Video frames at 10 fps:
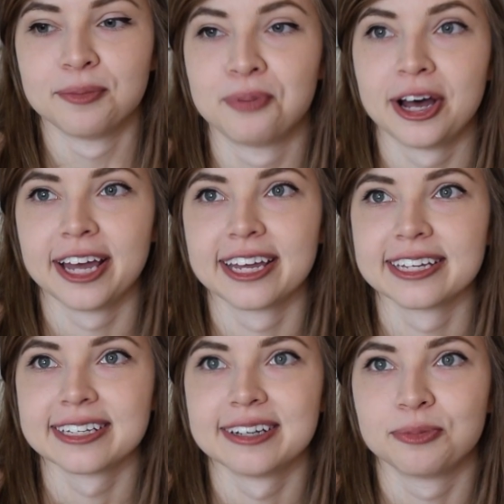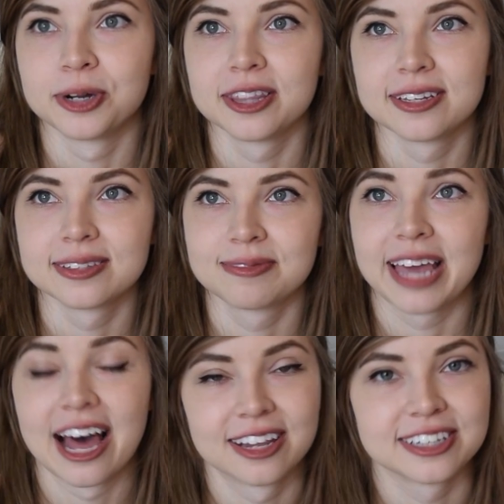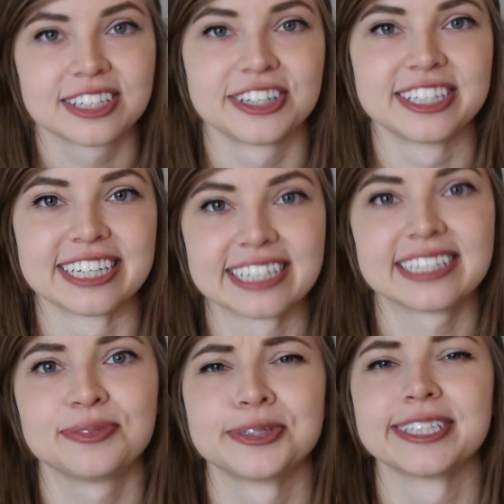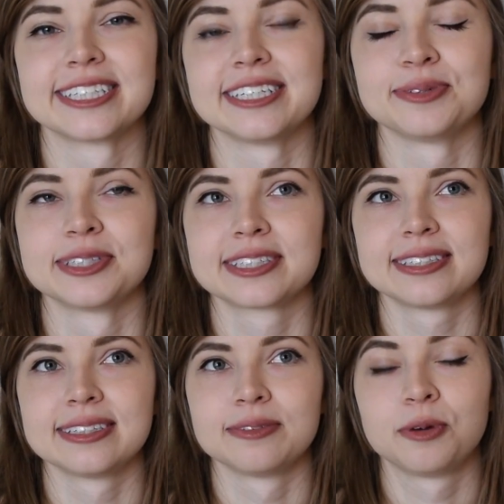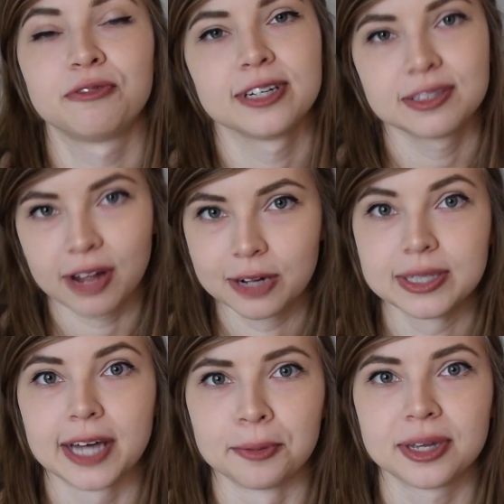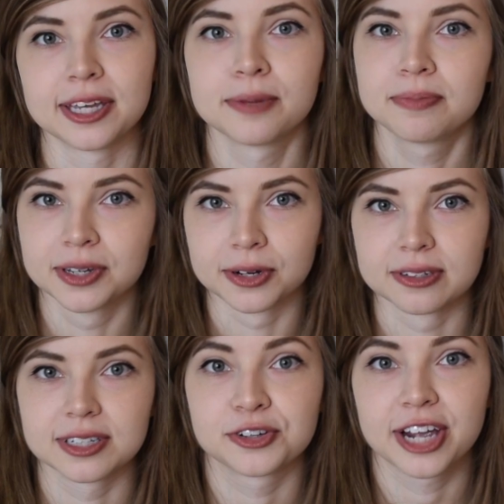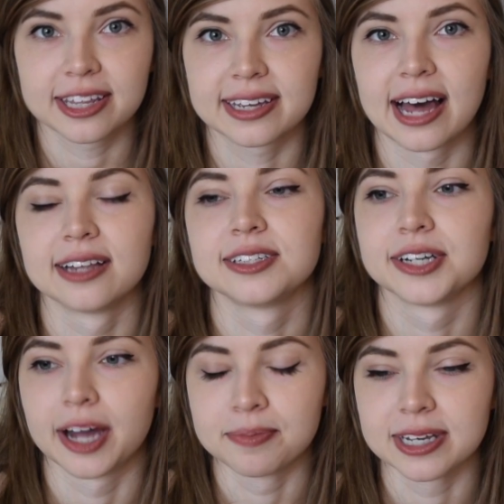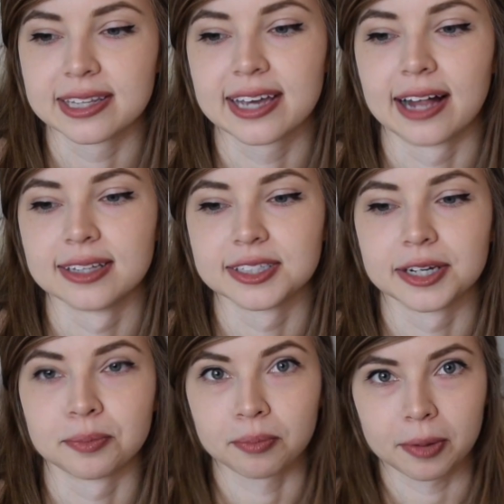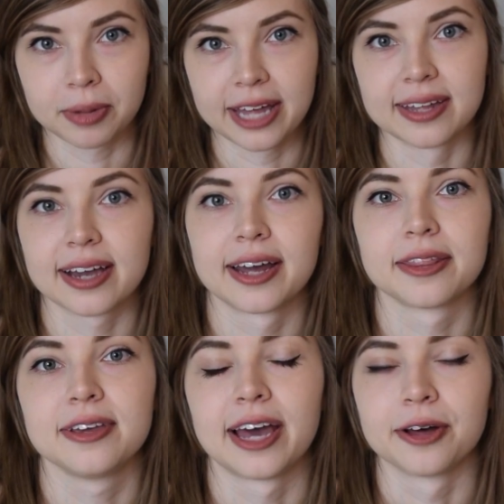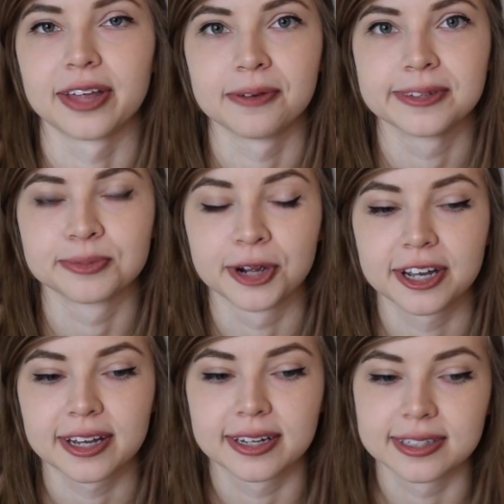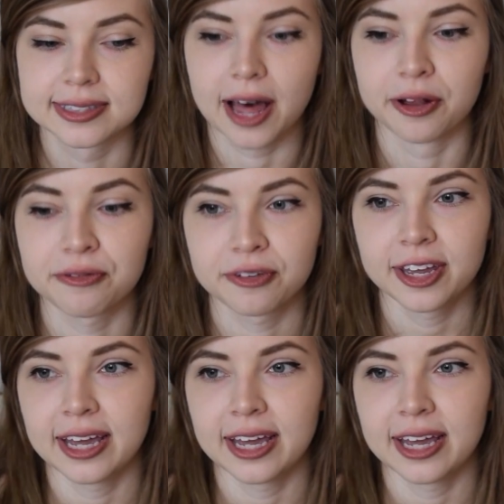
But what the calendar did was, well, first of all, it was upkeep, you know, to create the calendar, update the calendar, and plan that kind of thing out. That was work in itself.